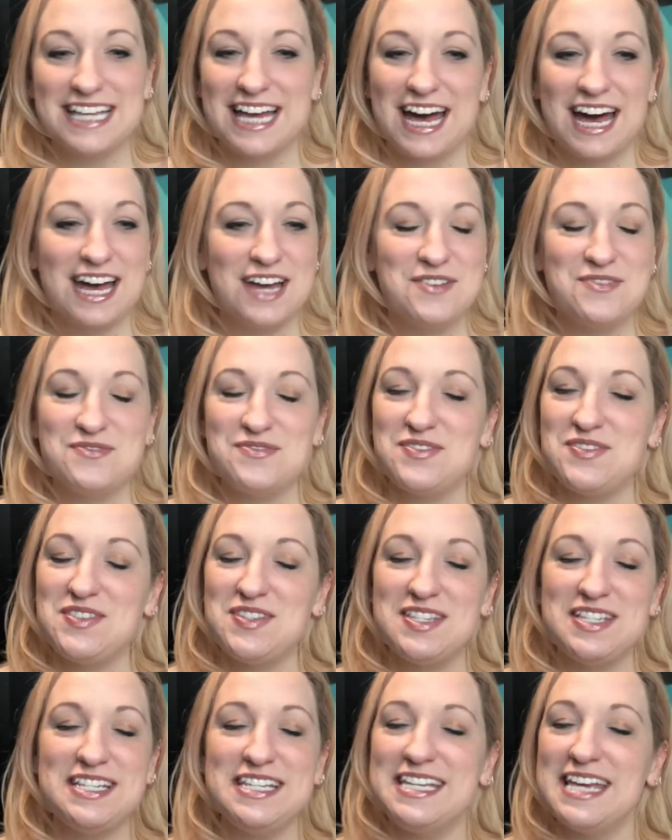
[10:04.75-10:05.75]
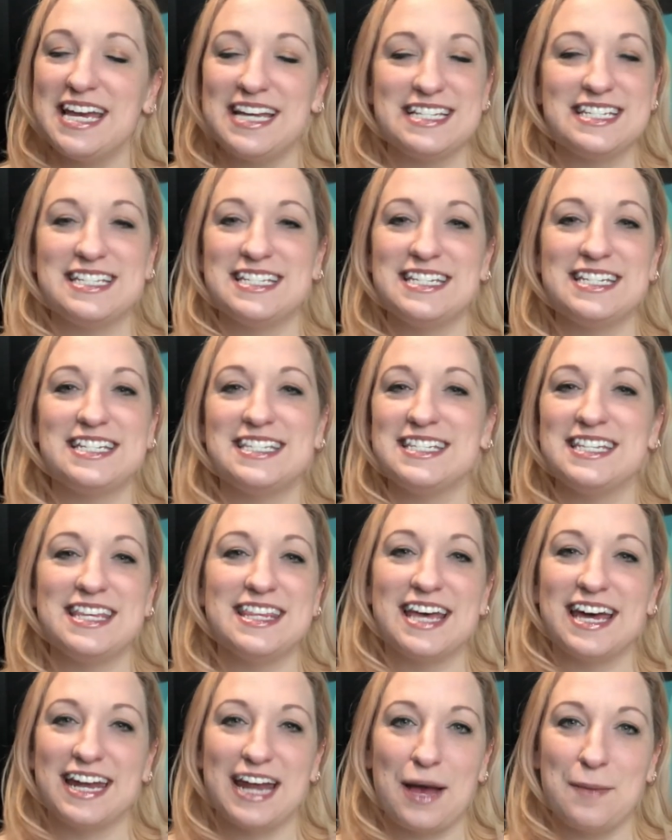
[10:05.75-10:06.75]
I've yet to see
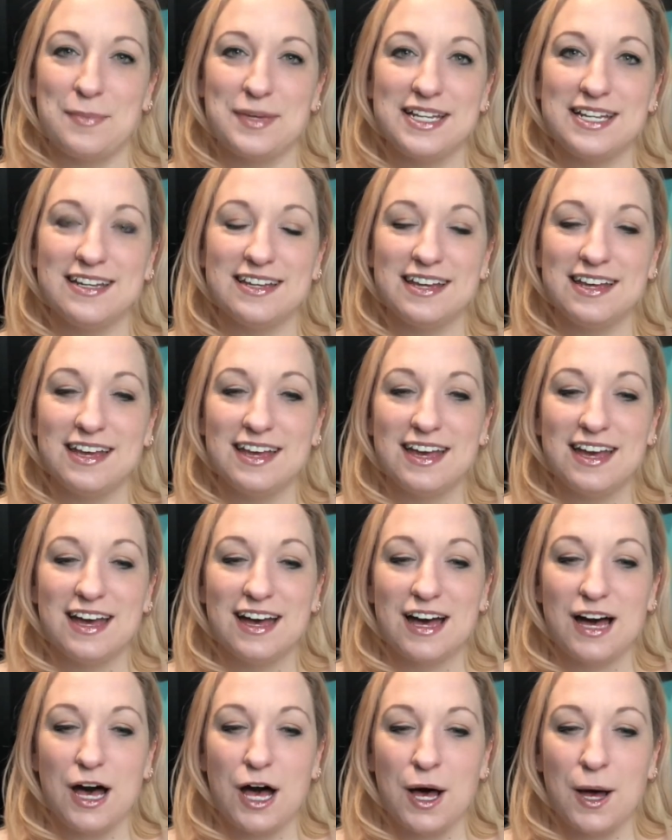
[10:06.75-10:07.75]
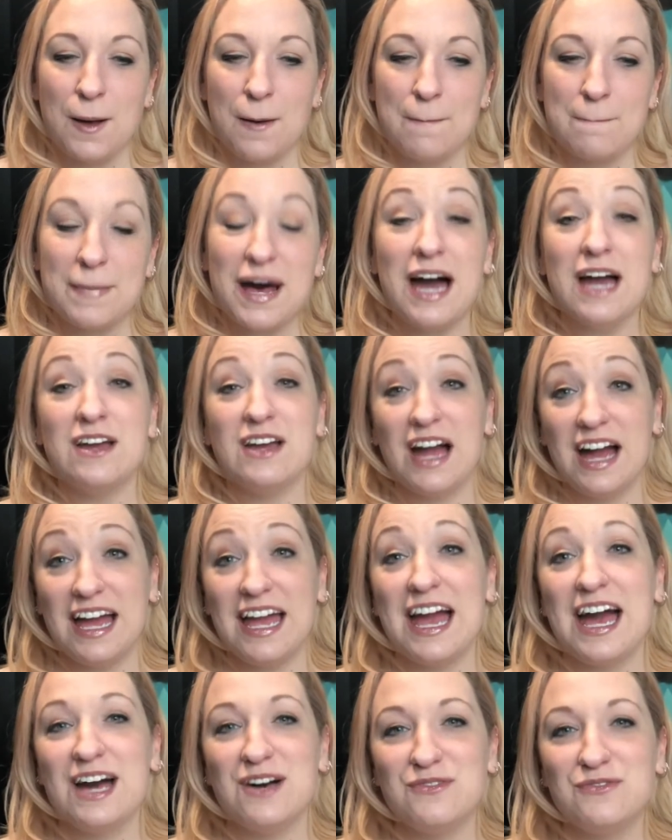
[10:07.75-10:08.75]
that happen. Um, I, I
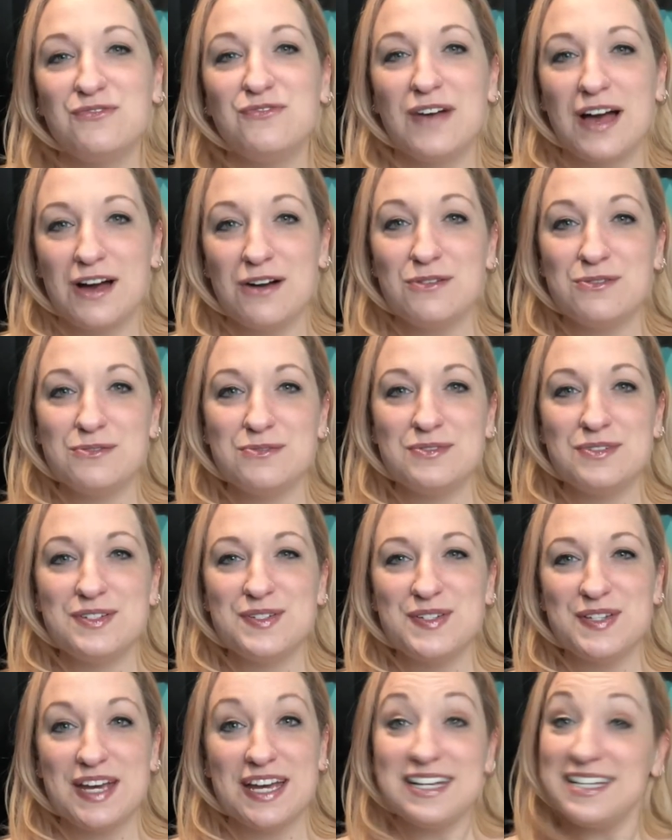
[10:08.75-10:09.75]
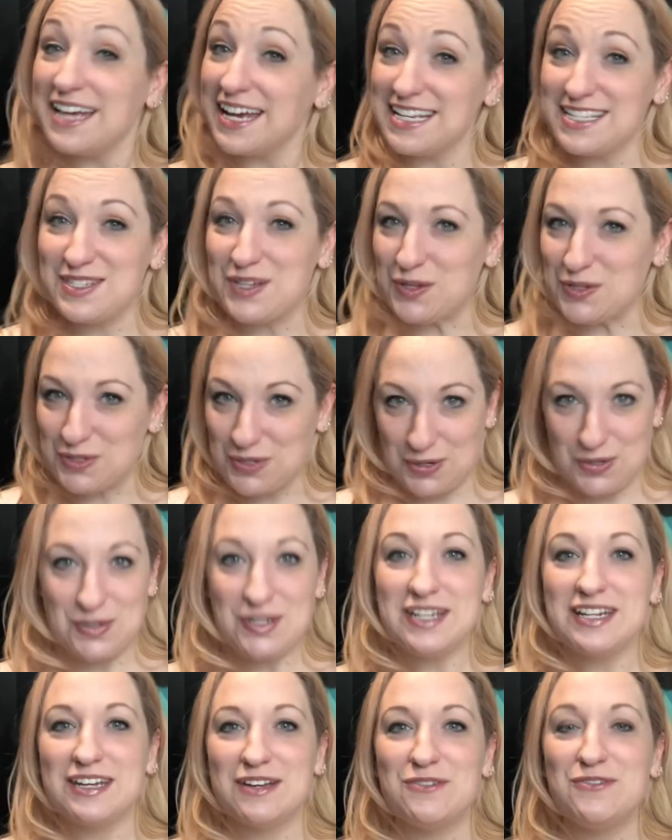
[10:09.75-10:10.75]
have found a nice
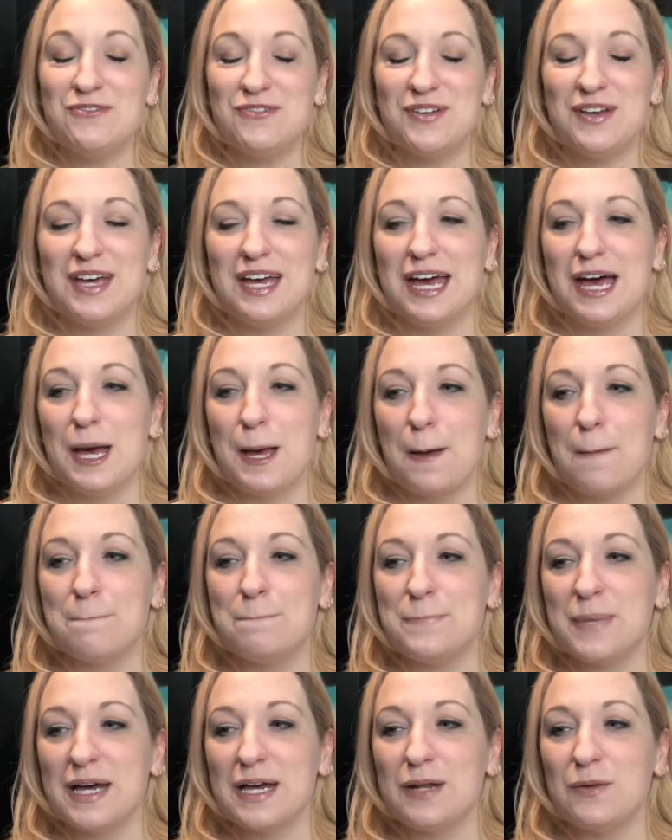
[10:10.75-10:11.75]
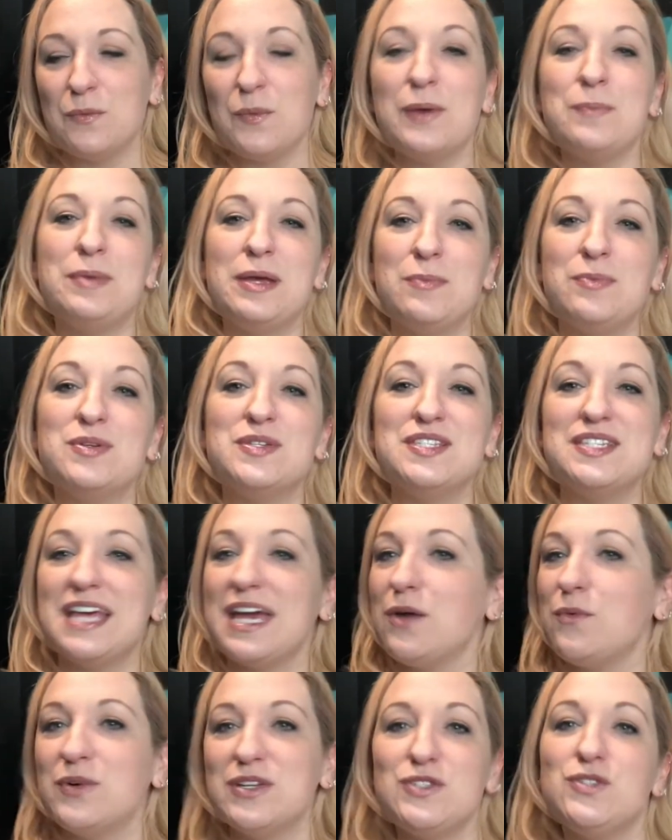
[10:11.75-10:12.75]
alternative but when people say,
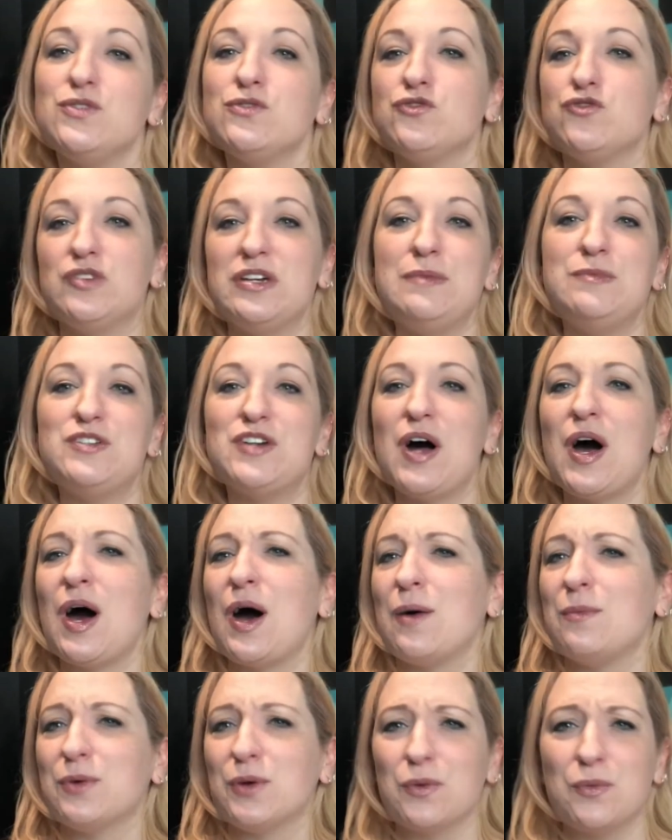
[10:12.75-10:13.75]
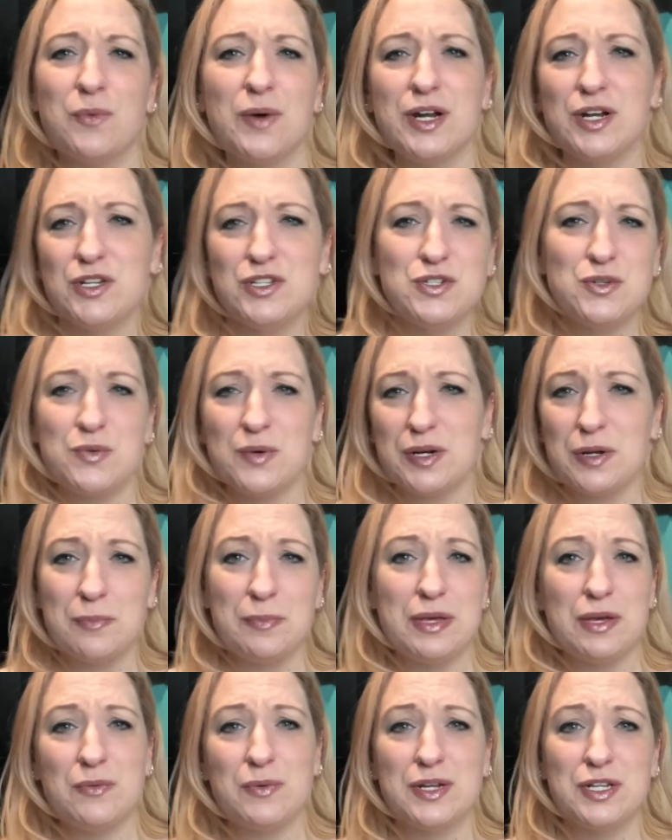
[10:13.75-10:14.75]
What's your dream job? or What did you want to
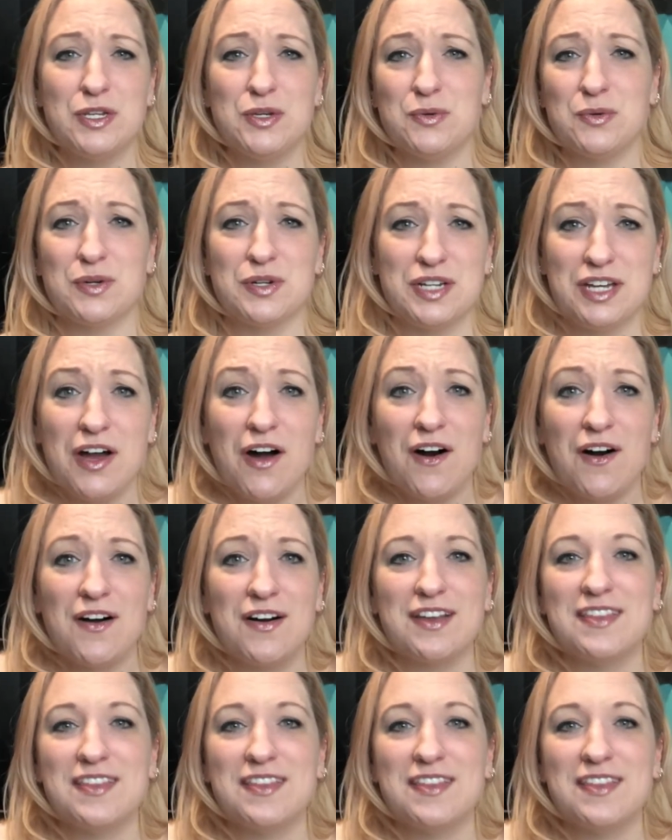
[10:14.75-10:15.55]
be when you were young?